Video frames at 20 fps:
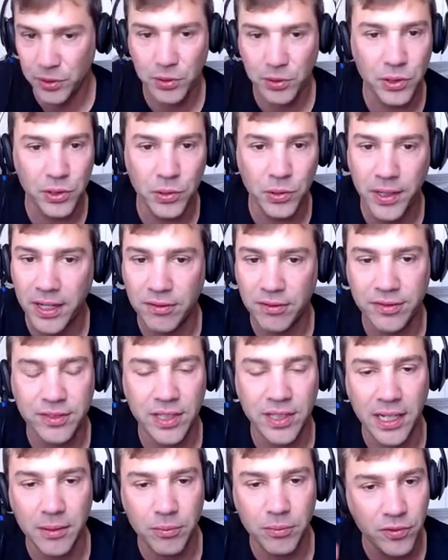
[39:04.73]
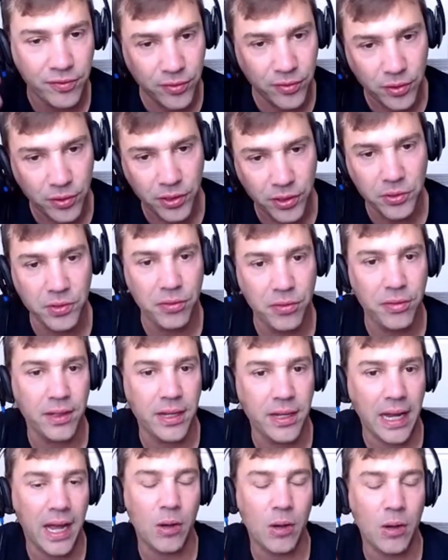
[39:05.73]
You don't have time for you to
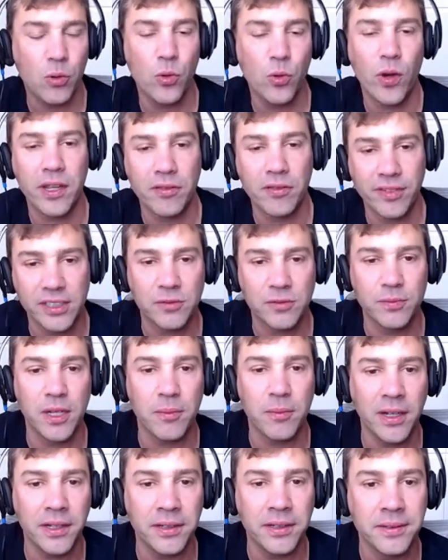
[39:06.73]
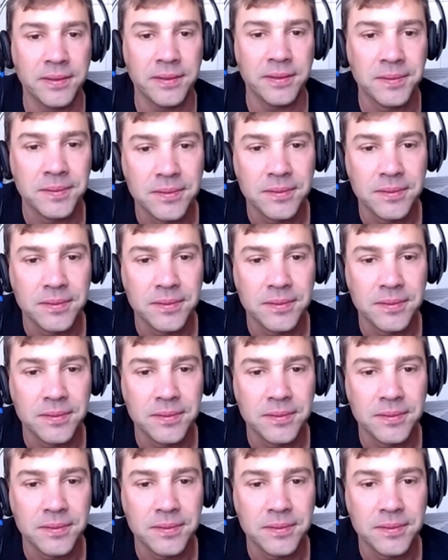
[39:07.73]
think, how do I invest my money?